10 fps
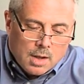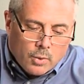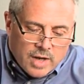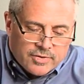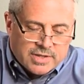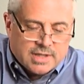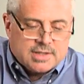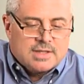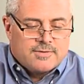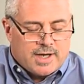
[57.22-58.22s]

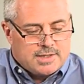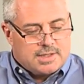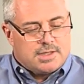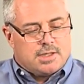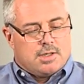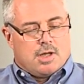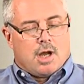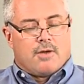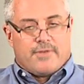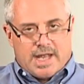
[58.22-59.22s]
WaferSense devices
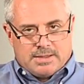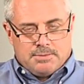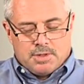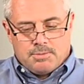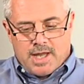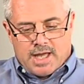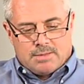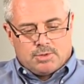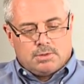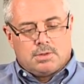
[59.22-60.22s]
are vacuum
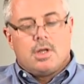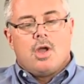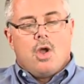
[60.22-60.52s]
compatible,